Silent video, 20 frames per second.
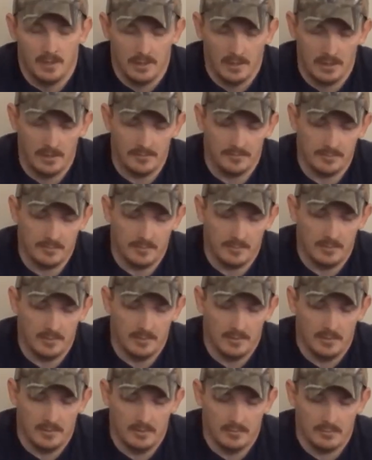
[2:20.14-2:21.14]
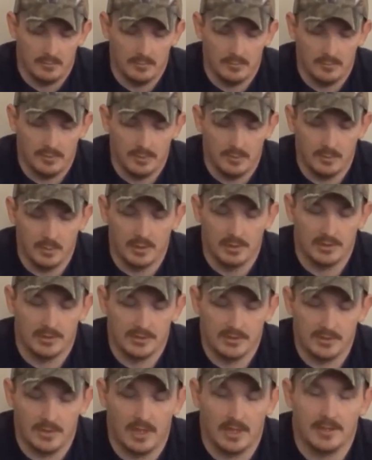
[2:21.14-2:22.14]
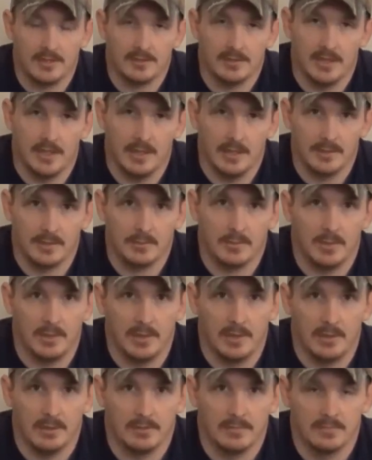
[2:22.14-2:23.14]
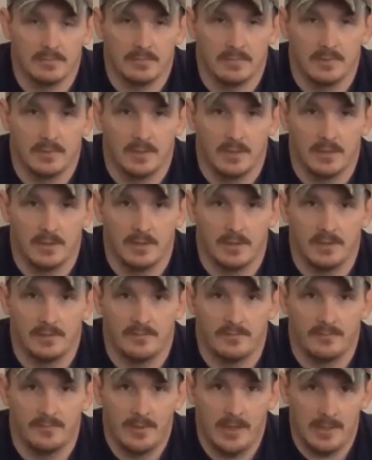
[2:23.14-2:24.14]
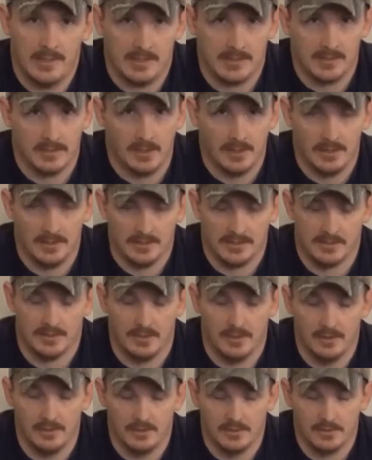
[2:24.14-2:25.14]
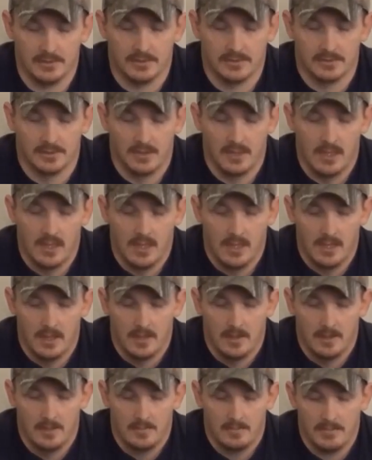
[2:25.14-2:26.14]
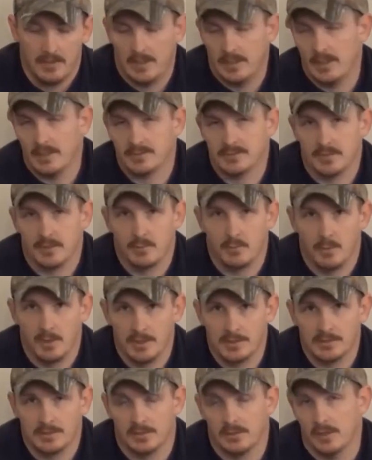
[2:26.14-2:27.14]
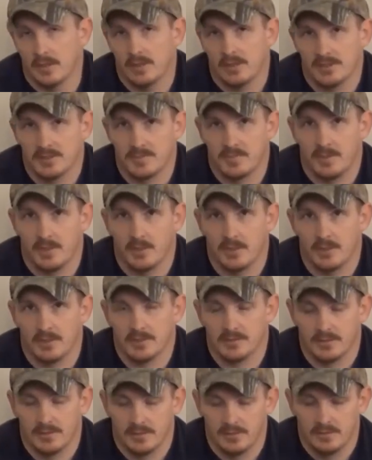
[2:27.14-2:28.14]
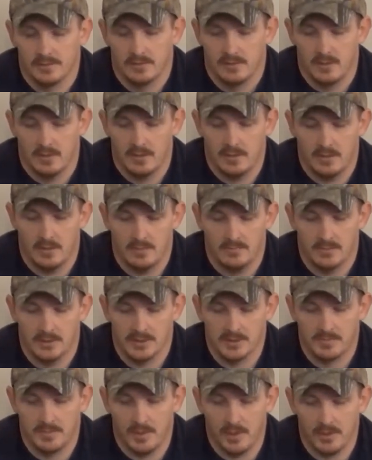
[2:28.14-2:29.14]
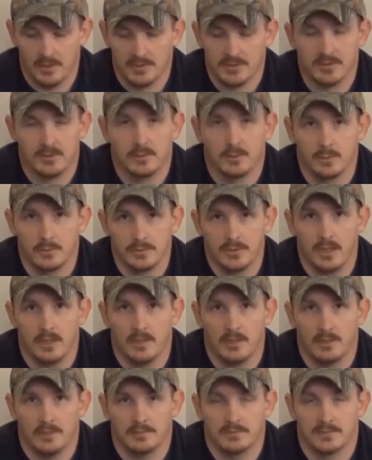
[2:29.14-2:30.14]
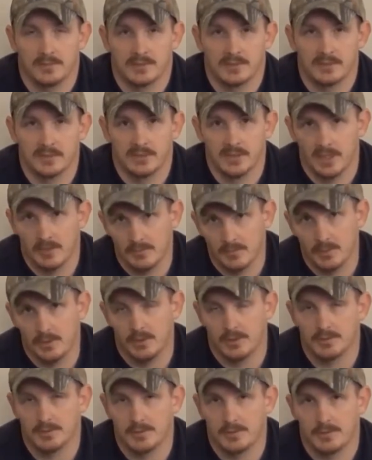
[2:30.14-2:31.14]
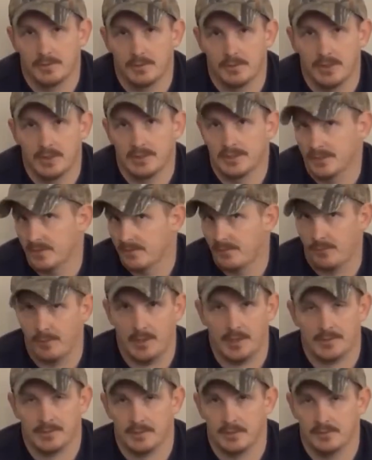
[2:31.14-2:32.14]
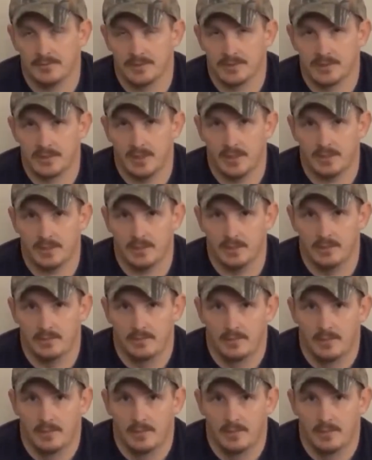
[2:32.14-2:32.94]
If you run the striker down the rod and fast light strokes, it actually wastes a lot of sparks. The sparks cool down several hundred degrees in a fraction of a second.